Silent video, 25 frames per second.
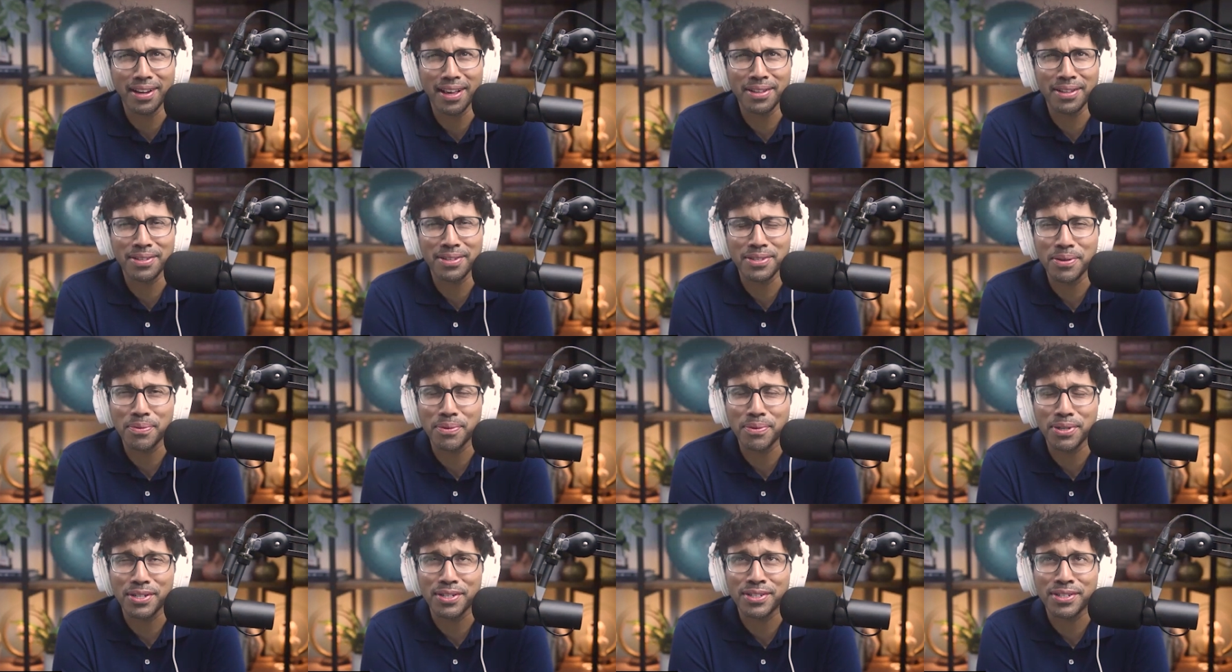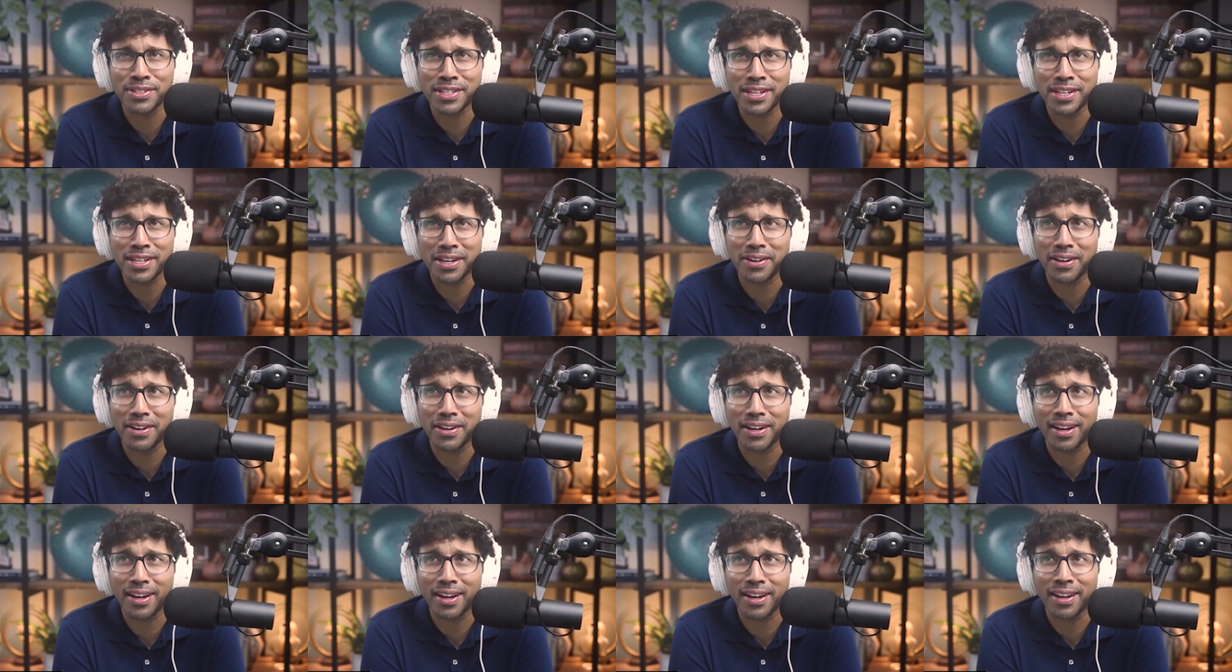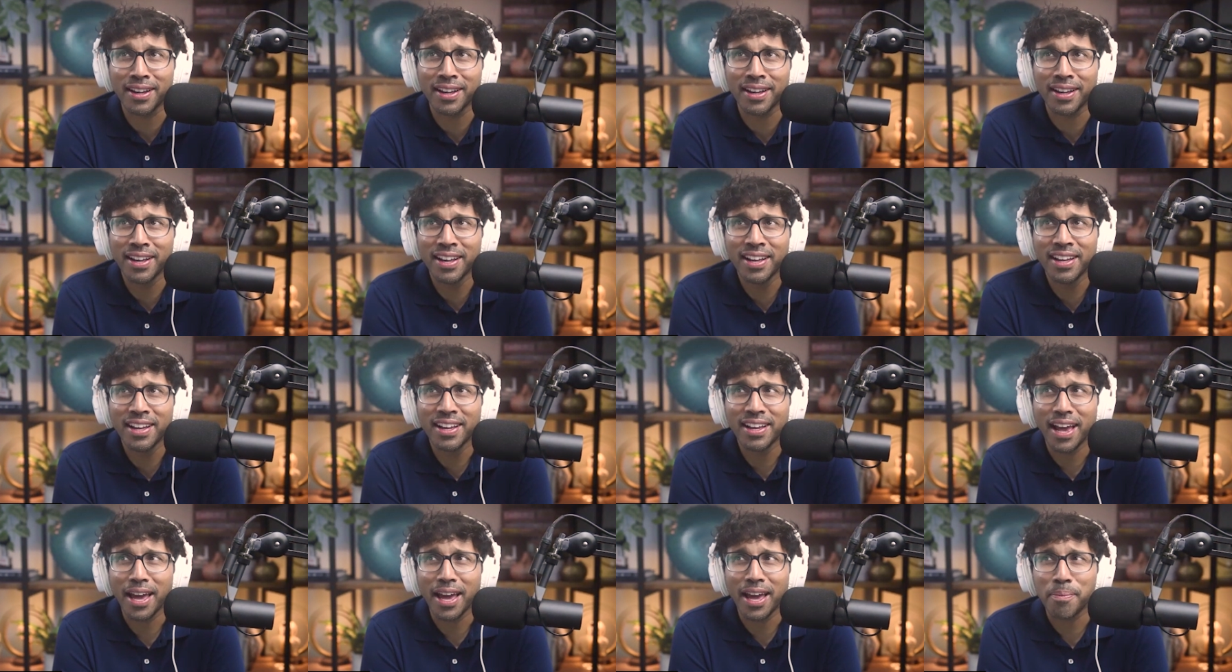as you were sharing
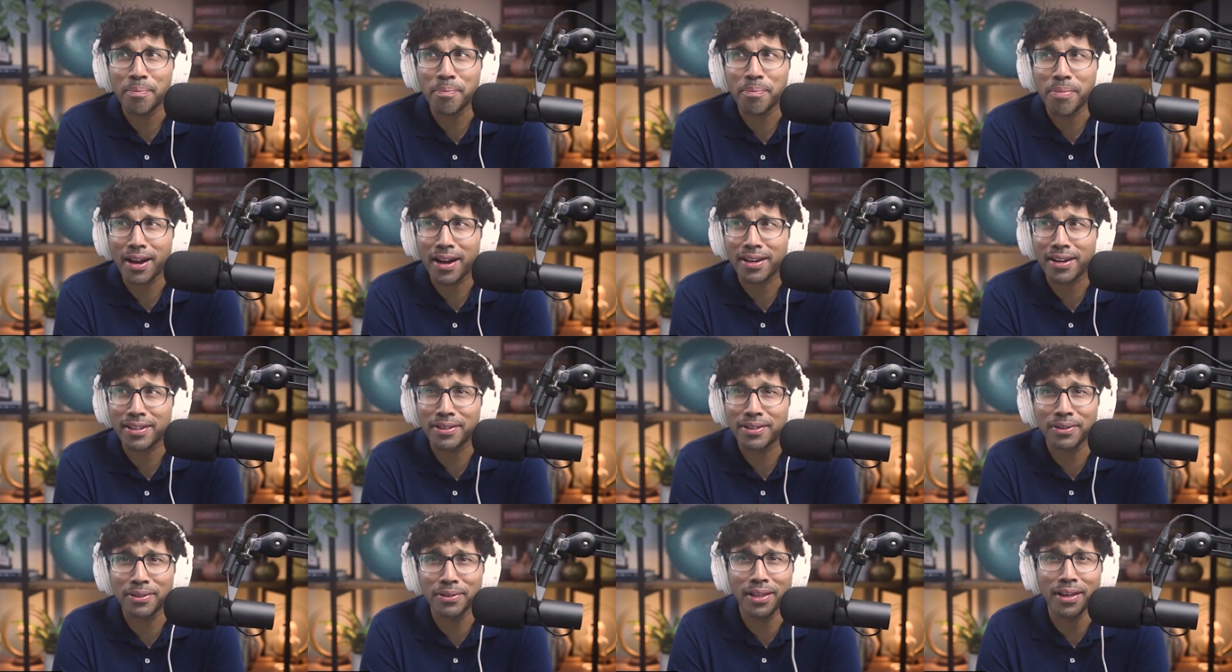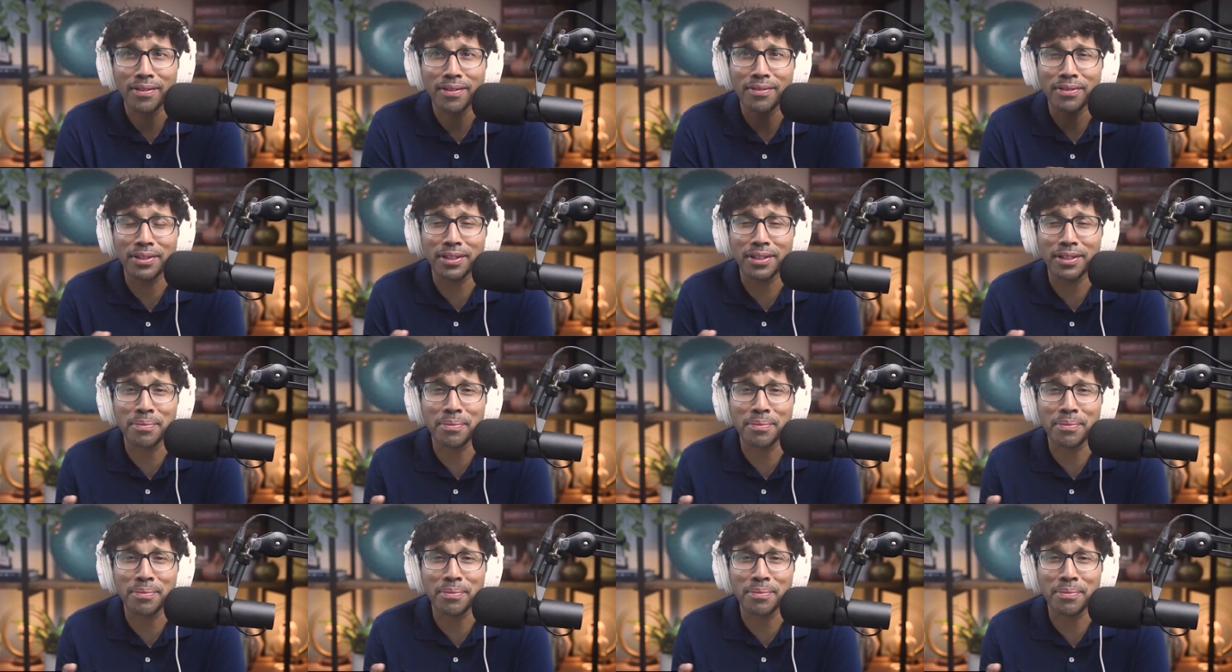at a practical level.